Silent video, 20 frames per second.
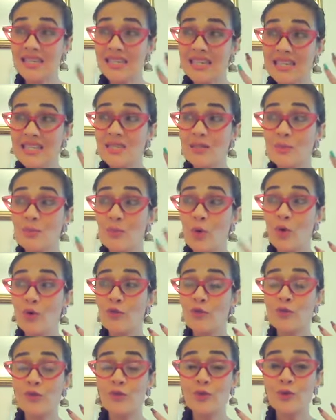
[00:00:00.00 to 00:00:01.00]
Eat
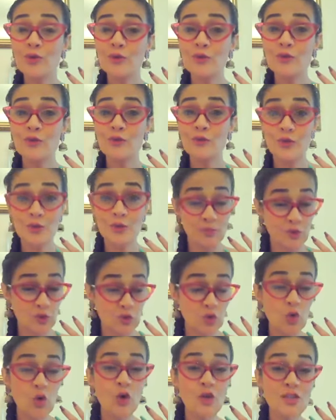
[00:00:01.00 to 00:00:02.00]
more food from
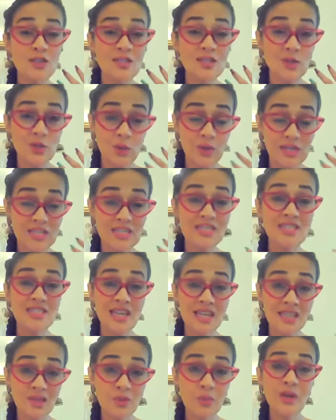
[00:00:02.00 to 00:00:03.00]
source, eat
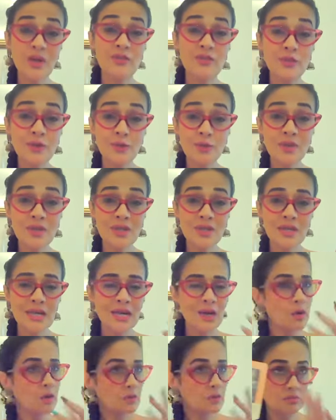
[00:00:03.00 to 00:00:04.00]
sattvic food.
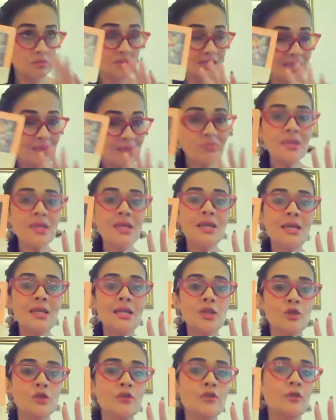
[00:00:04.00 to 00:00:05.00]
Something
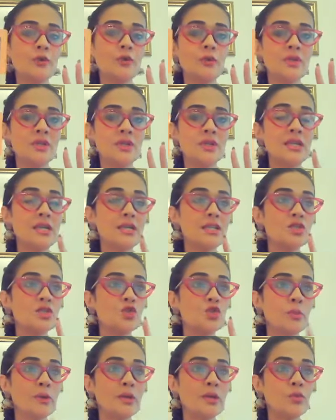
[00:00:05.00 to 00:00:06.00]
in your food
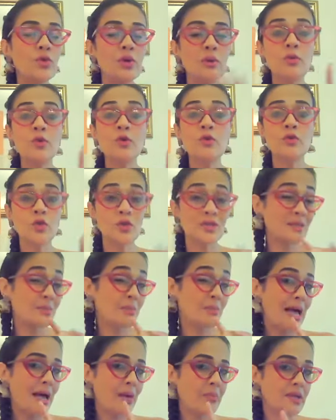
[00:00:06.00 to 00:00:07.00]
needs to be removed, or
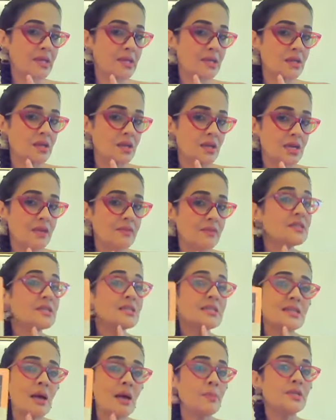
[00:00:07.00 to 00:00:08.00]
some habit. This
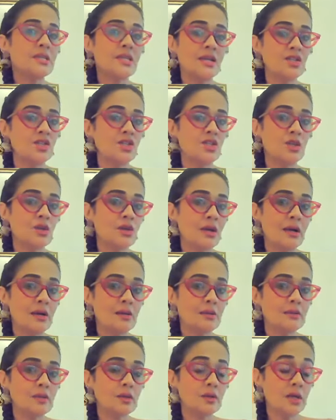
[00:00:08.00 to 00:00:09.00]
is sabotaging your
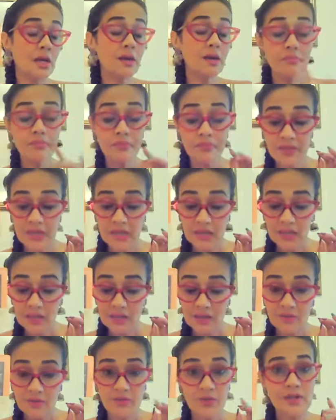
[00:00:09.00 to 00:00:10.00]
health. Okay.
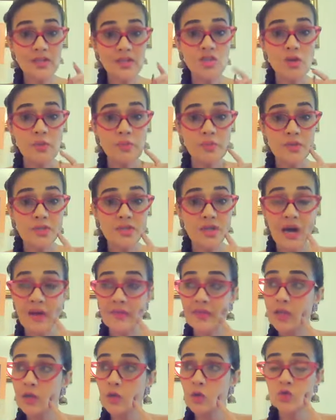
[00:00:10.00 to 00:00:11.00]
Friendships.
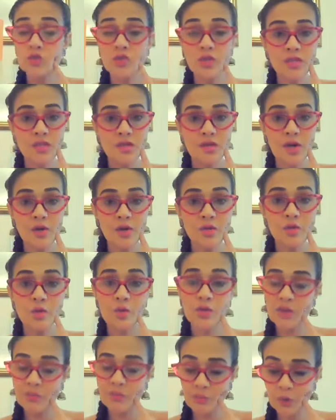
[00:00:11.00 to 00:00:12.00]
Are there losers around
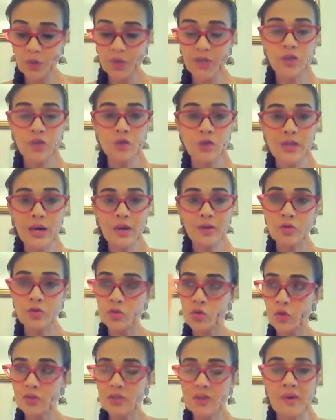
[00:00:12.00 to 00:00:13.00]
you who keep pulling you down?
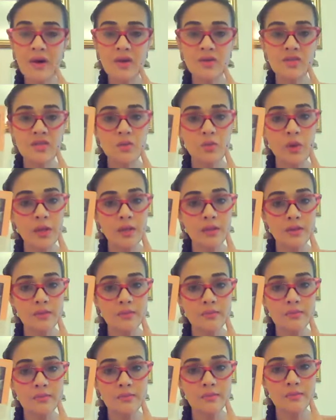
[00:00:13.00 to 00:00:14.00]
Throw them out as well.
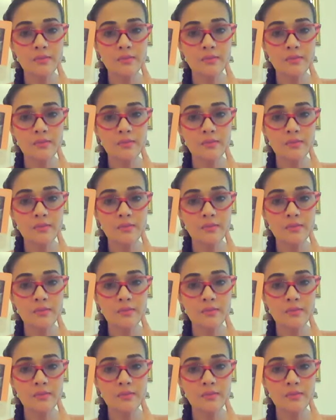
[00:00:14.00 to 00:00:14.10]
